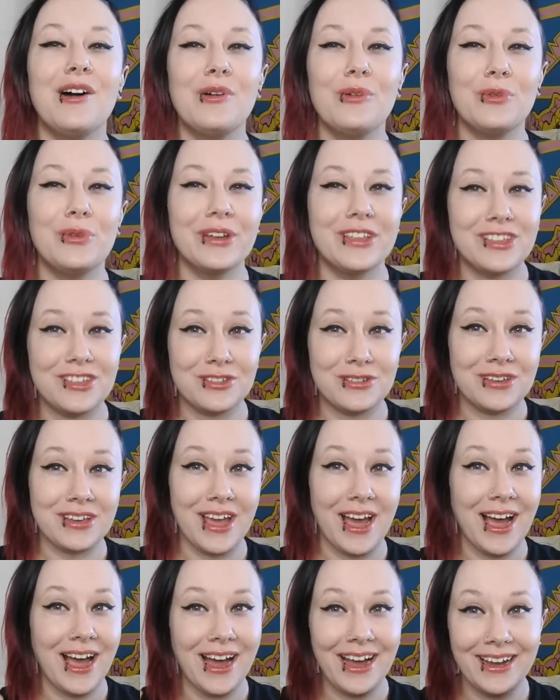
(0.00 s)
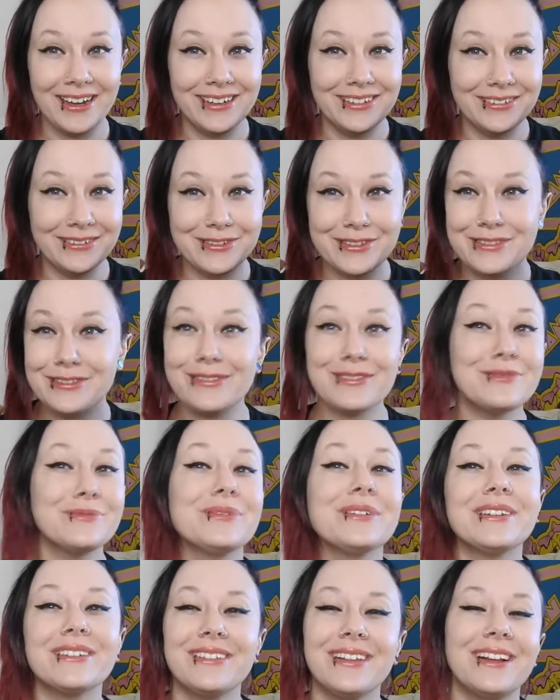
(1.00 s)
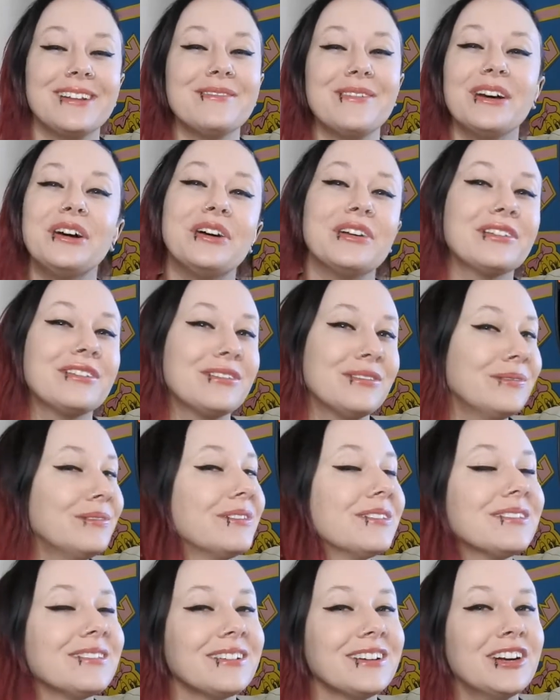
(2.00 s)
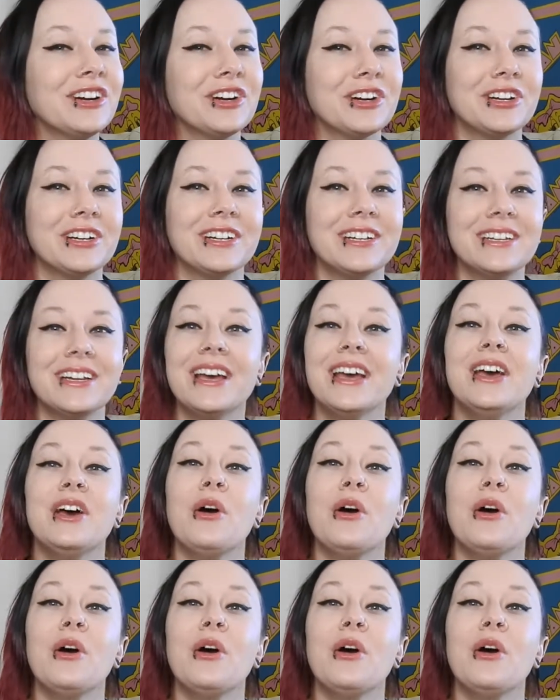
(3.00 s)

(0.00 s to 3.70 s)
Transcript: which I was super excited about as soon as I heard it